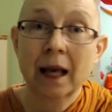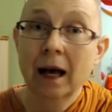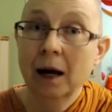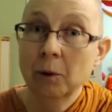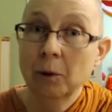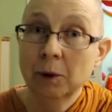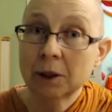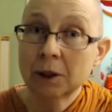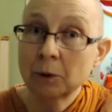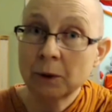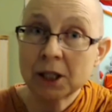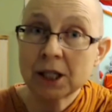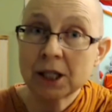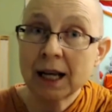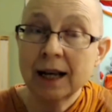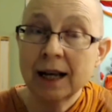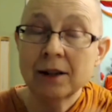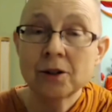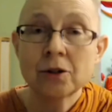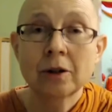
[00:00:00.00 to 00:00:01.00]
I wouldn't wish
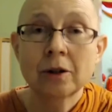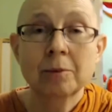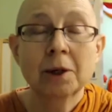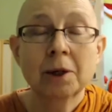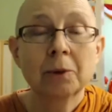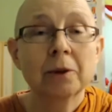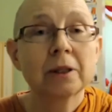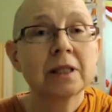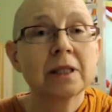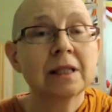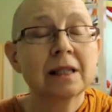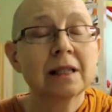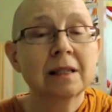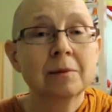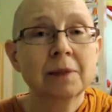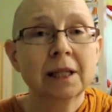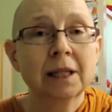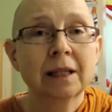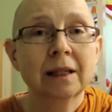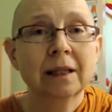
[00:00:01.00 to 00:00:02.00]
cancer on my worst
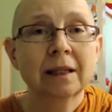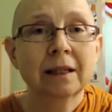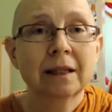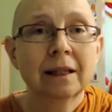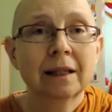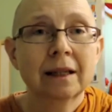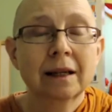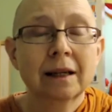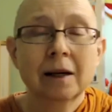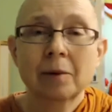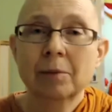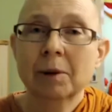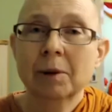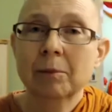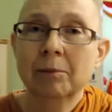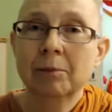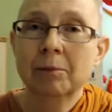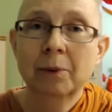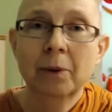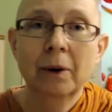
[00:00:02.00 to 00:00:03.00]
enemy,
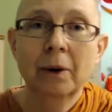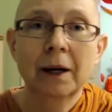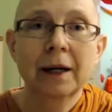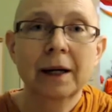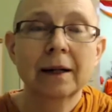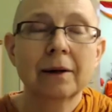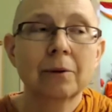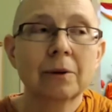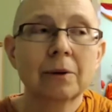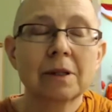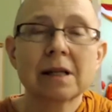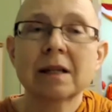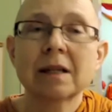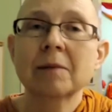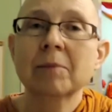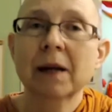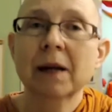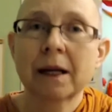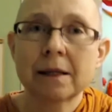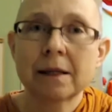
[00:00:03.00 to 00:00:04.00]
but boy, was it a
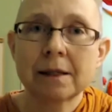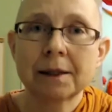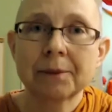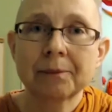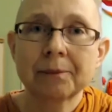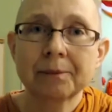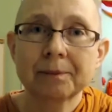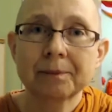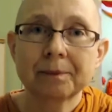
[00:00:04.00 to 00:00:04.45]
blessing.